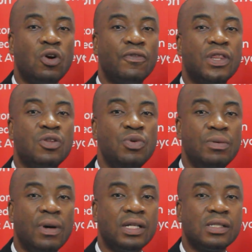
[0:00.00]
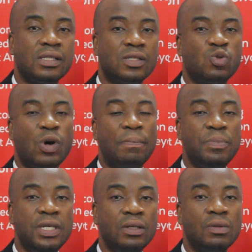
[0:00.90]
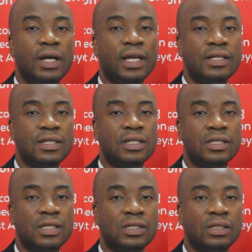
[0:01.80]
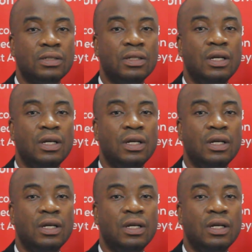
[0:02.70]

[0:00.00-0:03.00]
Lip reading: of 3 months to appeal against the decision.